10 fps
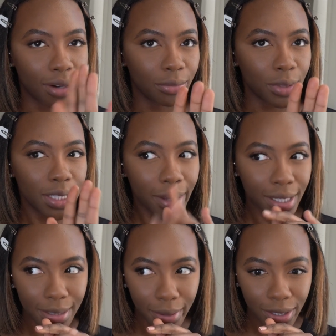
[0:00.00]

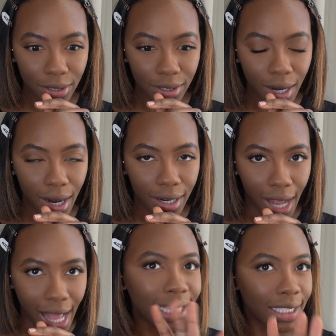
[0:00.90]
Is it Patrick Starr?
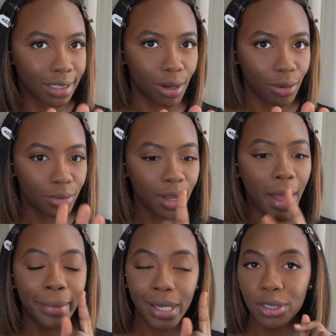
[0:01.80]
I think so.
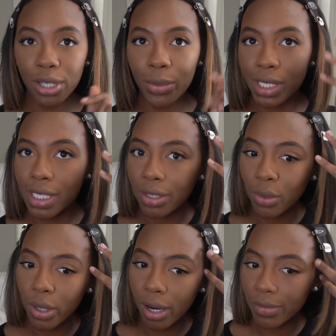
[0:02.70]
Patrick Starr, when he did
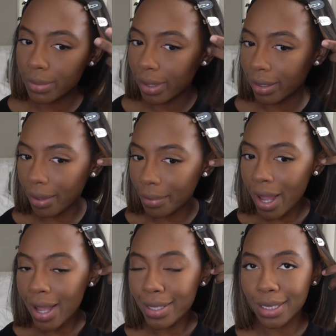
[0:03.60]
Lori Harvey's makeup,
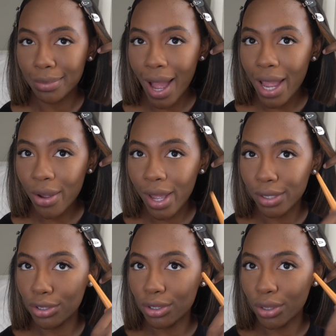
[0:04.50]
smile
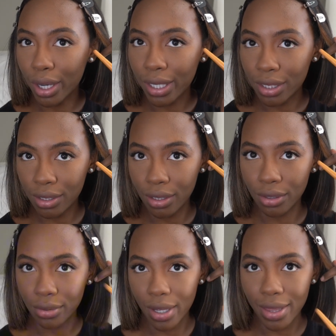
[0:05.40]
and start
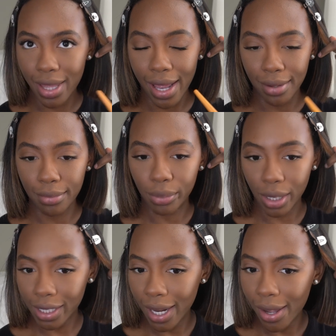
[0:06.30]
here and then bring
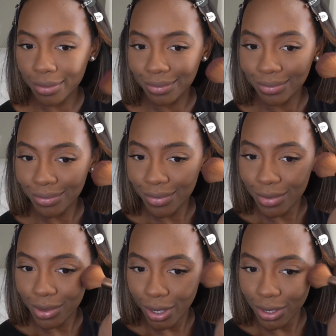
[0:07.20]
it down.
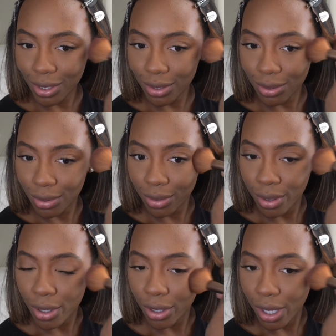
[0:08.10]
So I just
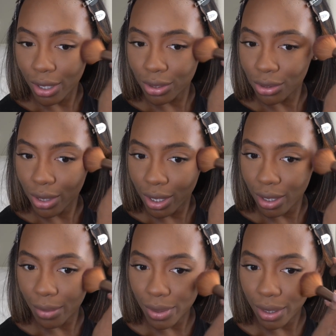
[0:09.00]
concentrated
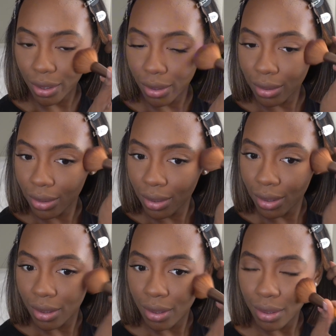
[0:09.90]
up here
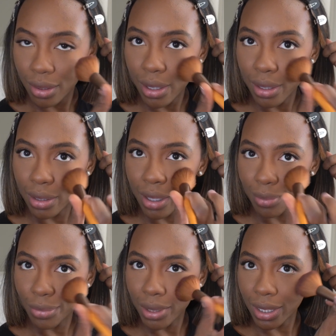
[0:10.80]
and then
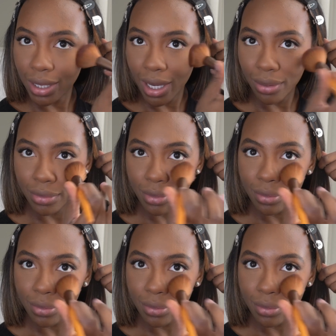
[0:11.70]
bring it down.